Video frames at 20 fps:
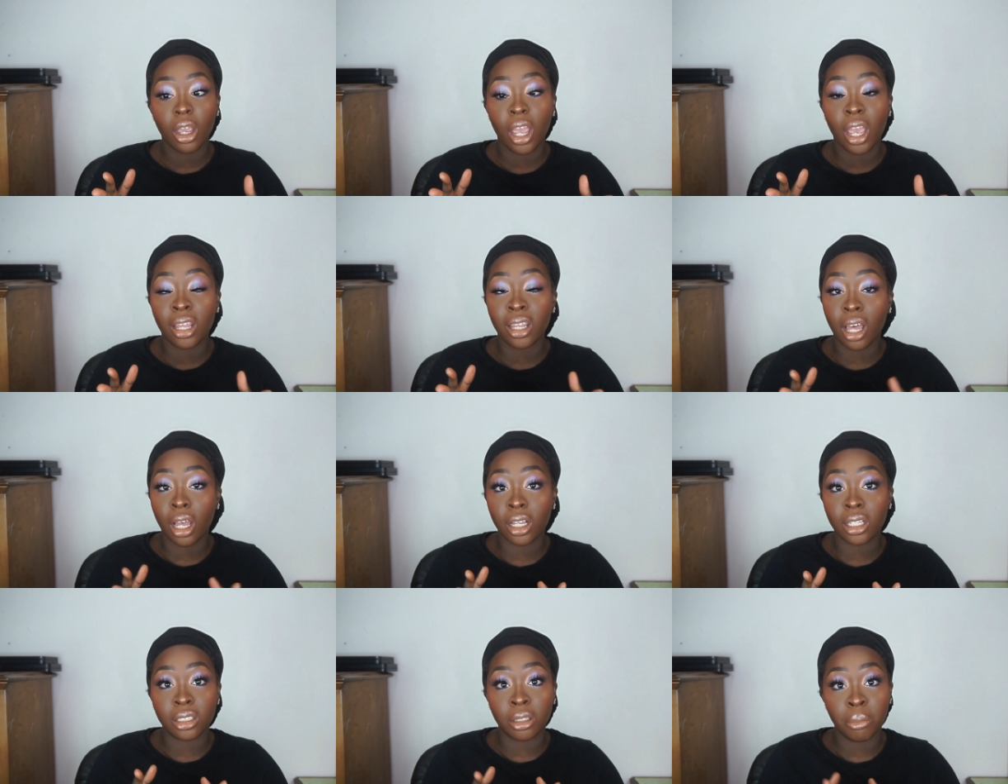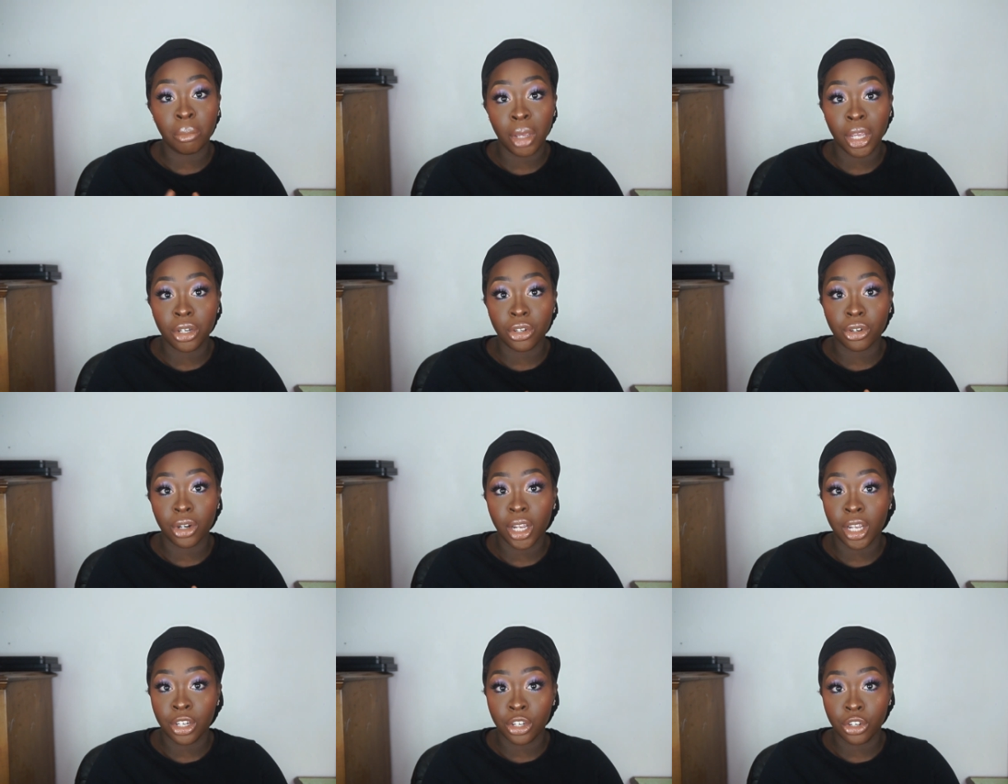and that is a
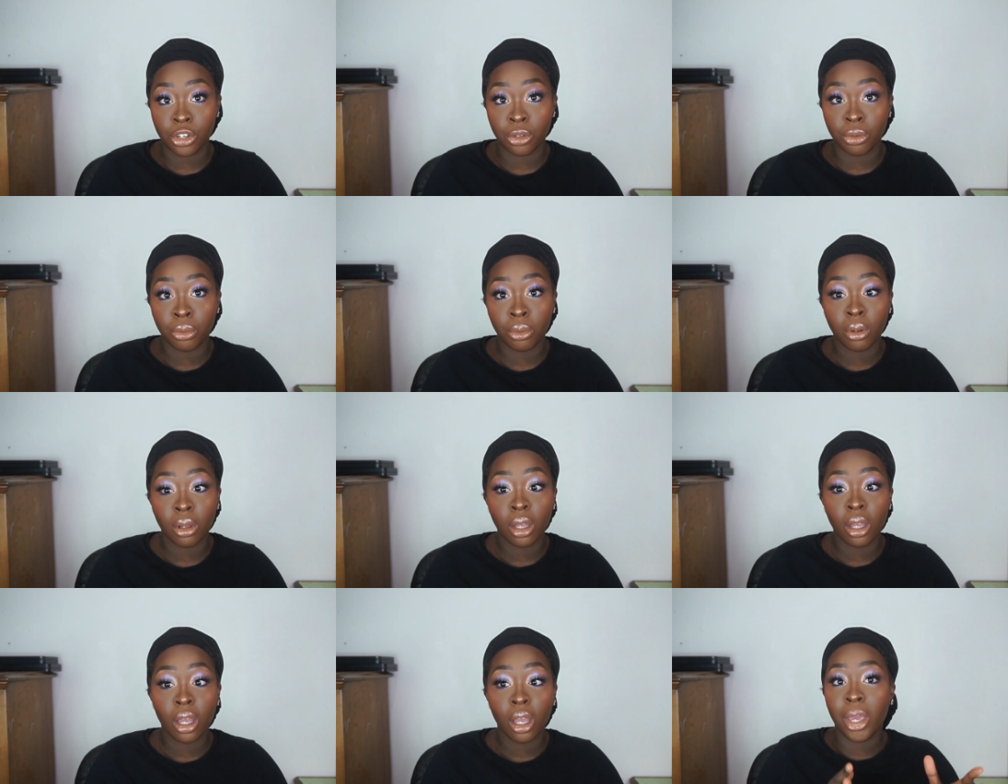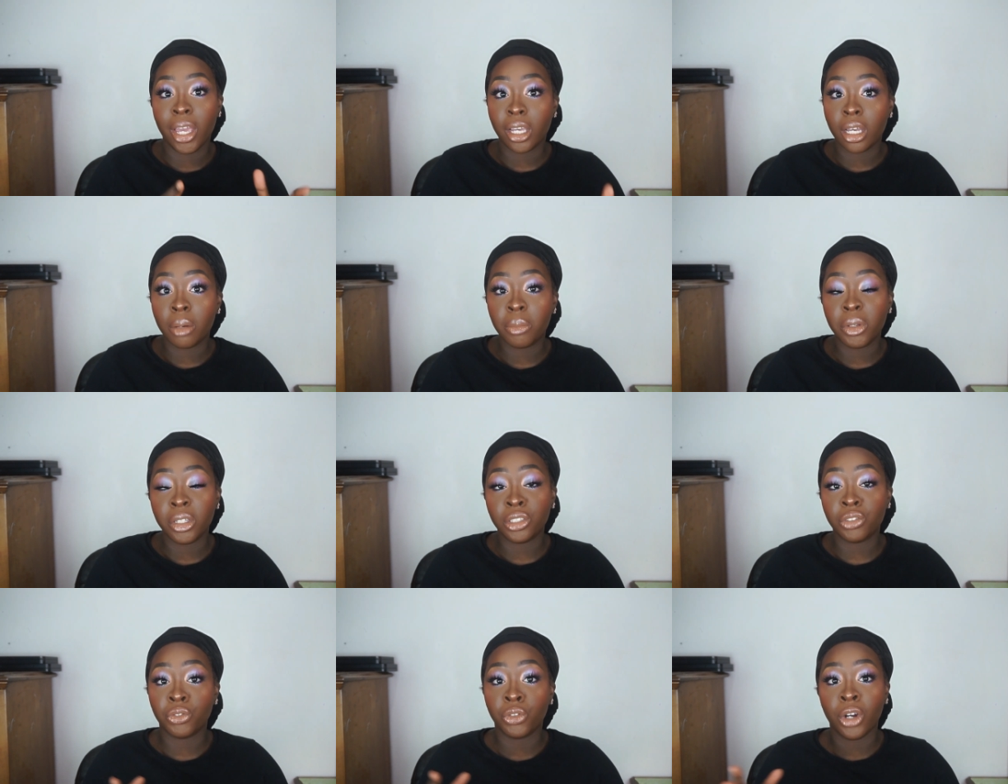major issue. Makeup
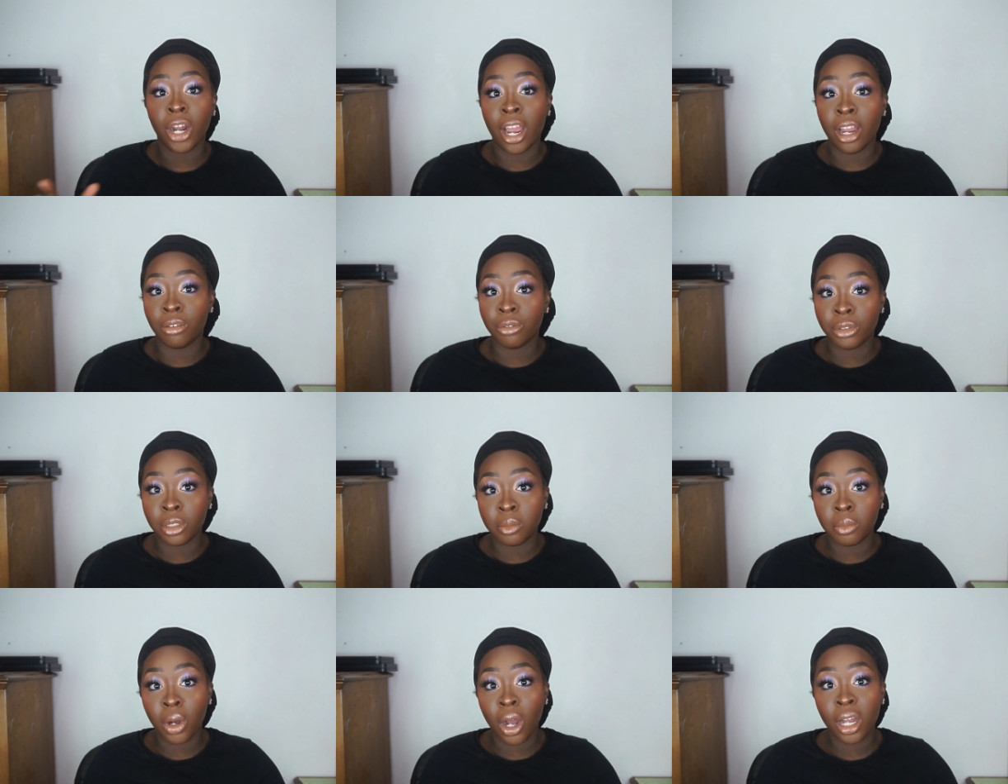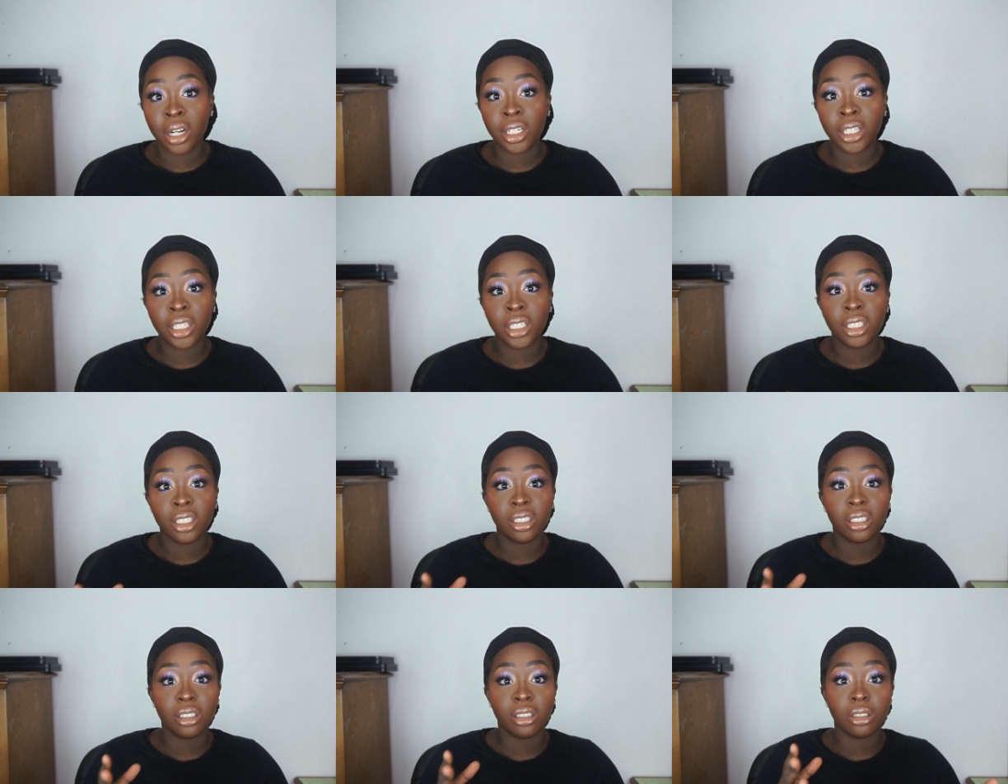is for
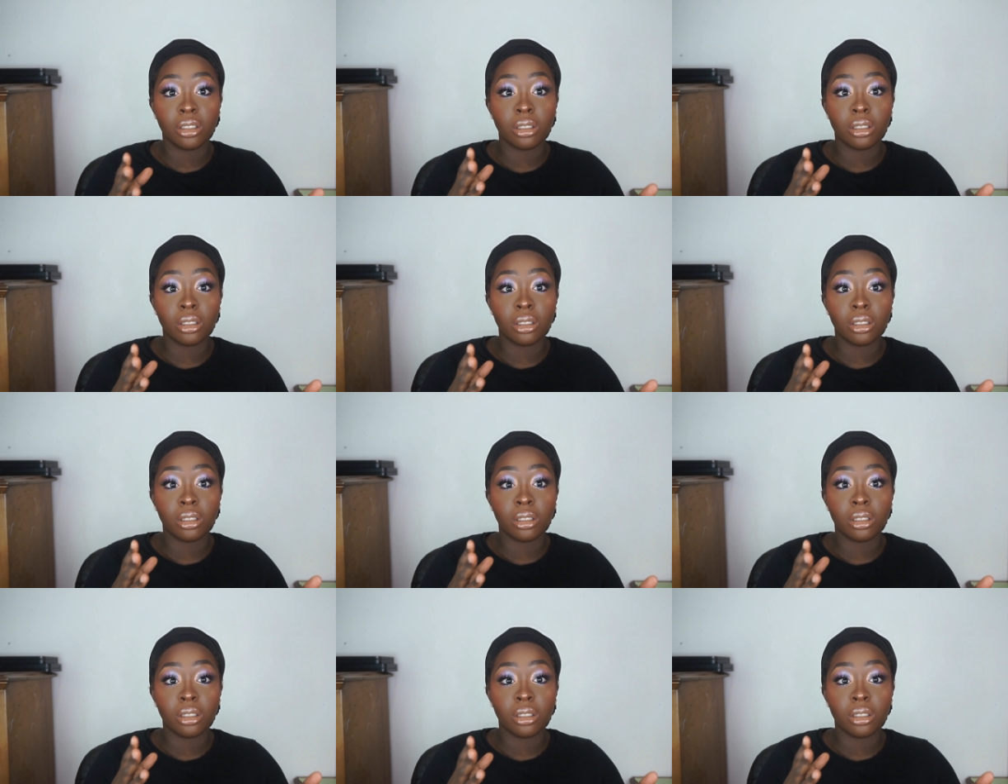everybody.